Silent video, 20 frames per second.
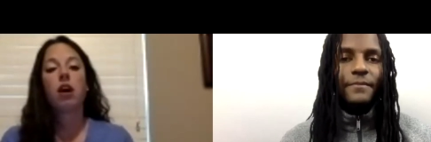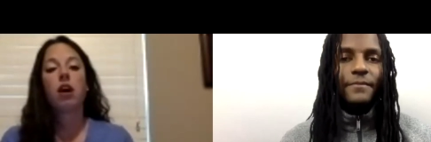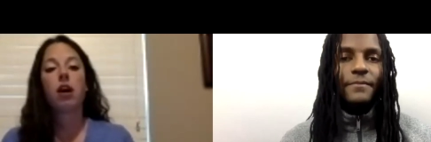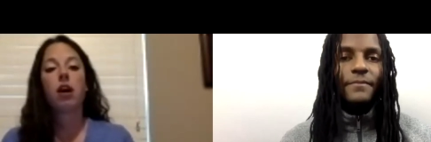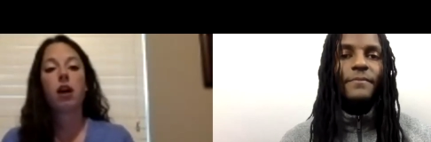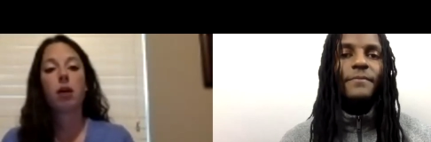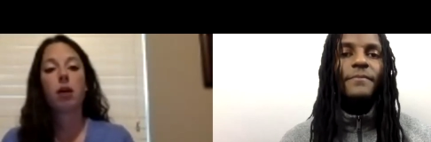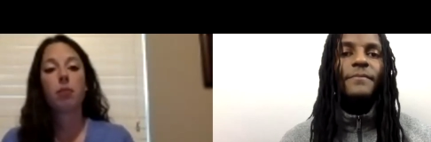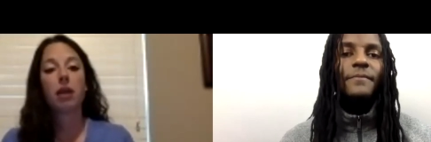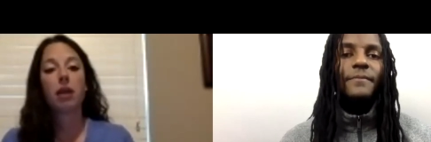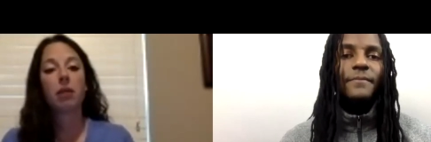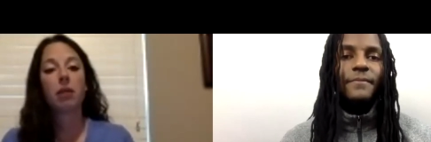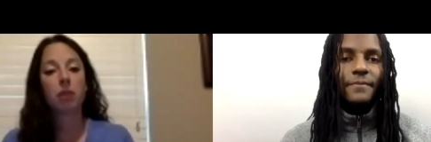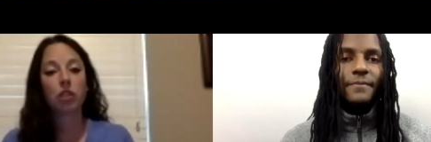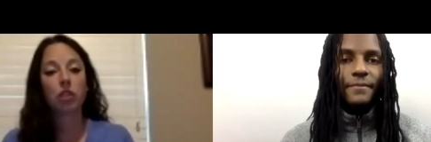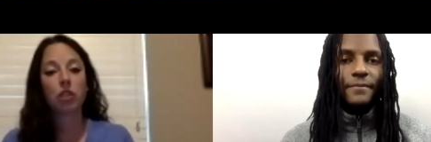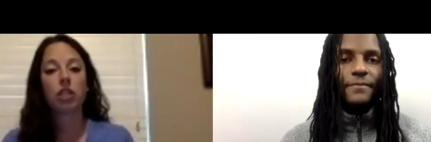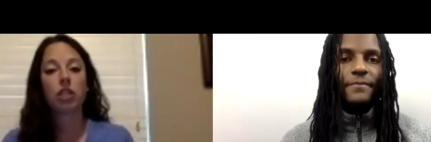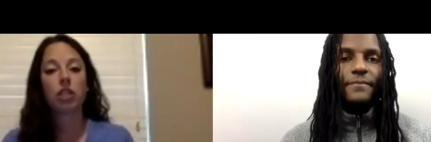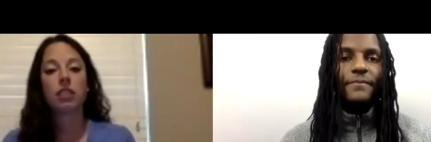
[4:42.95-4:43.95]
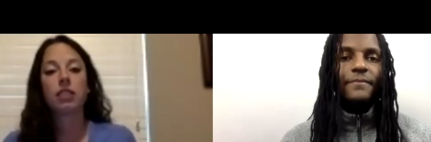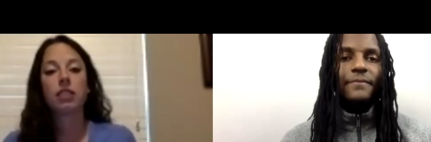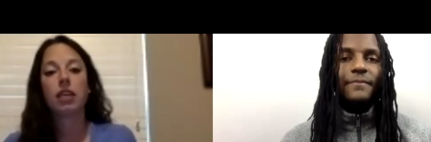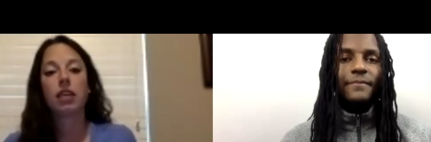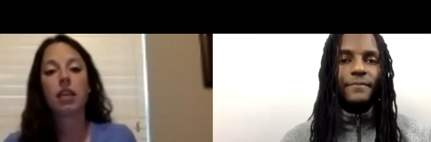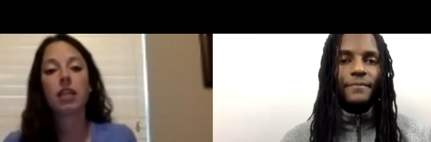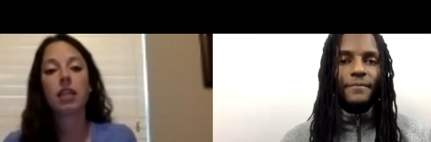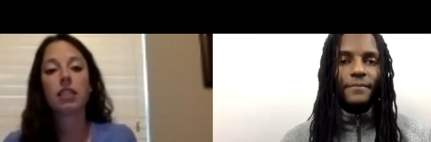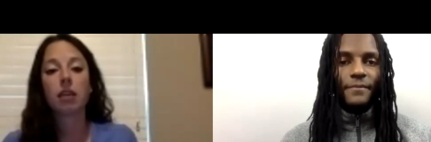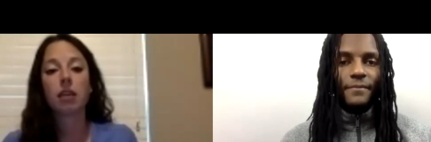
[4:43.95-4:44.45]
Speaker 1: um, admissions, and
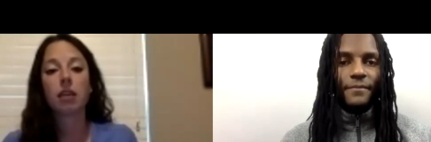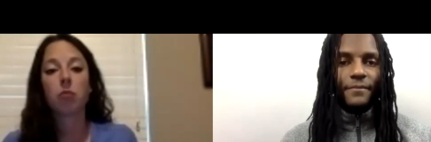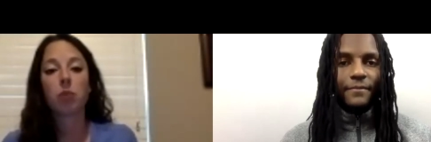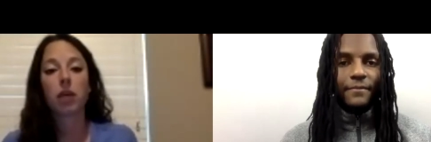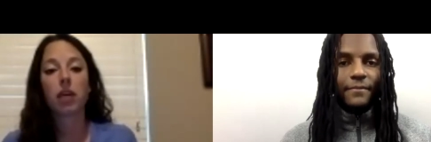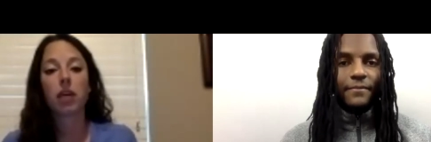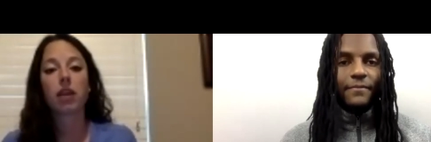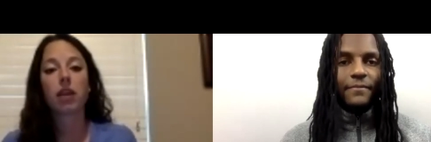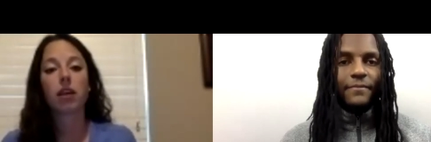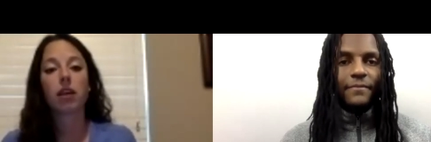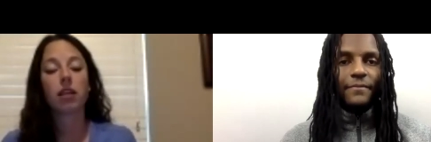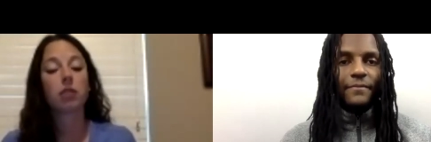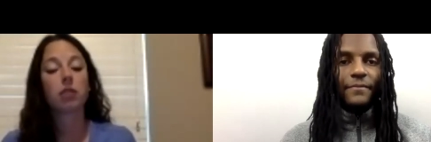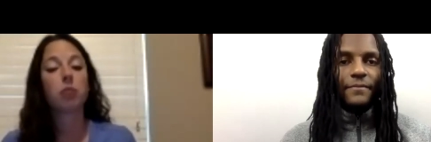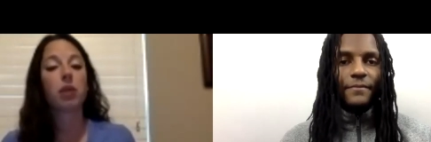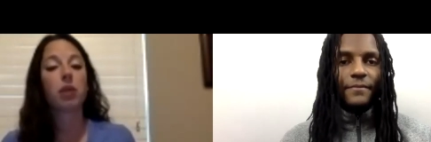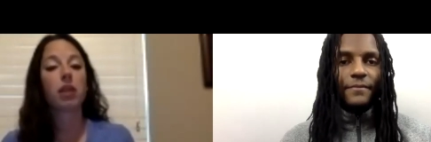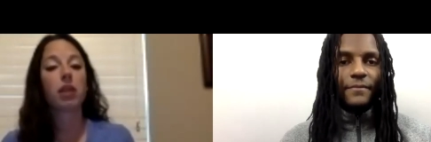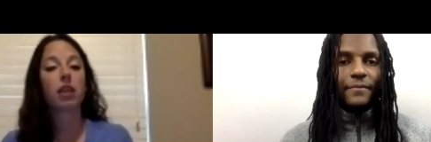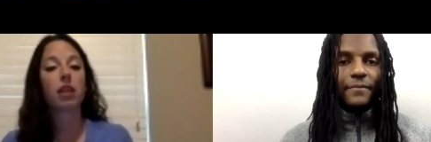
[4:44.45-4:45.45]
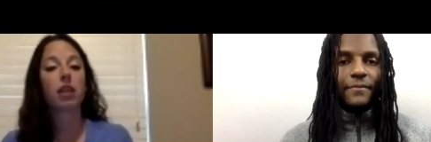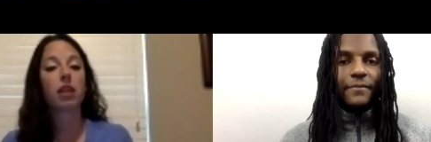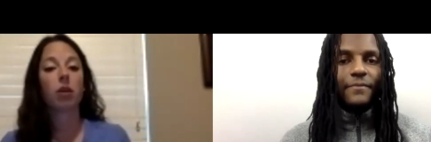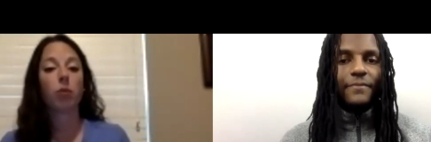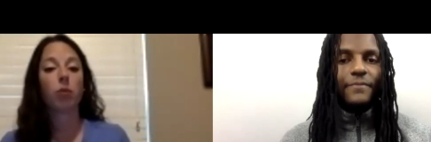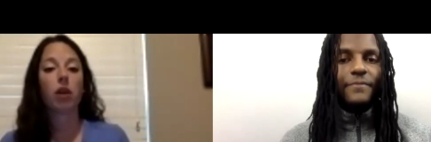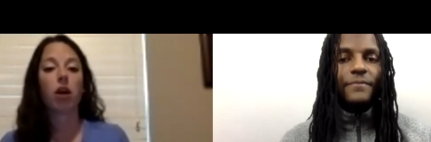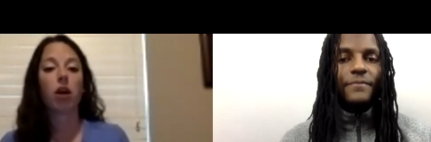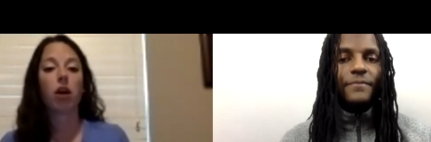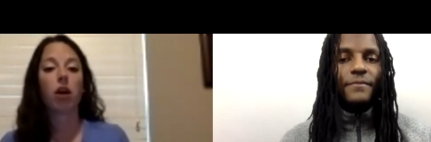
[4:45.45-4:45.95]
it's a big it's a big thing that
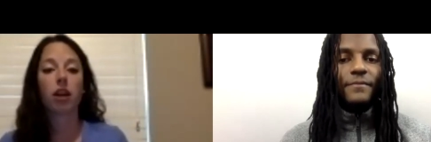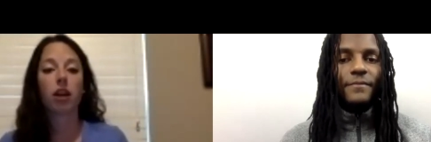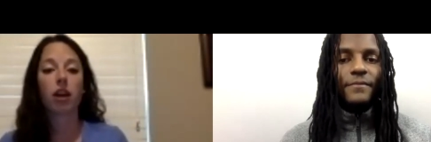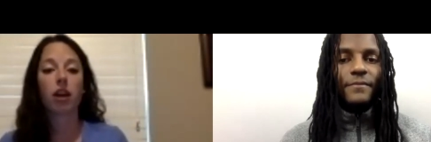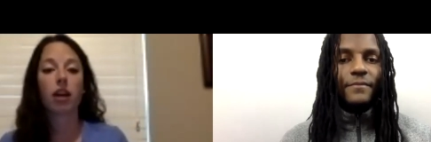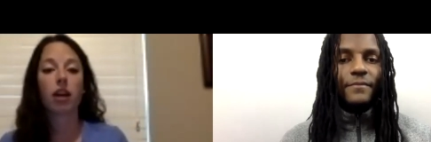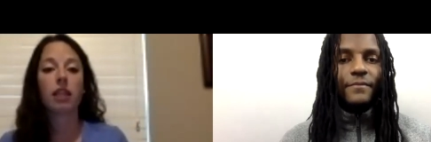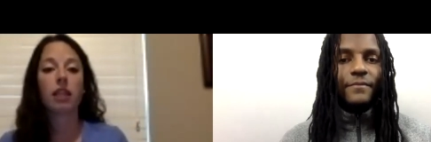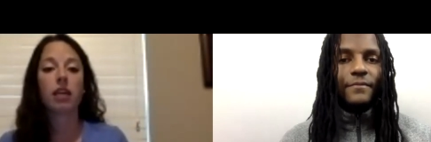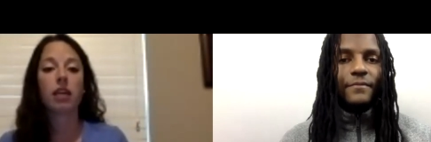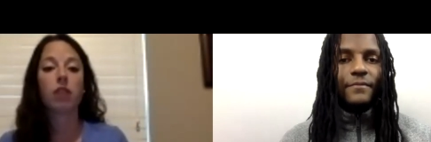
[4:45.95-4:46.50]
we offer there.